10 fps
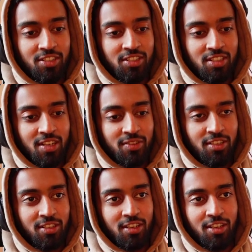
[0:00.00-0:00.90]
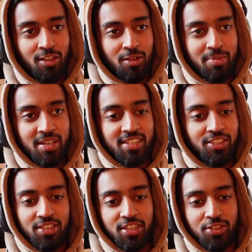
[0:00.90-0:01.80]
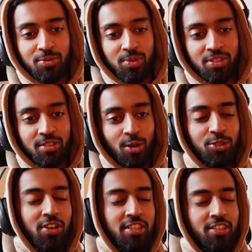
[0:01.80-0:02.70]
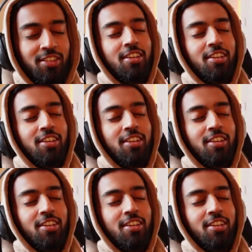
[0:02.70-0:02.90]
Let's just have like a little meditation session, boys. Close your eyes.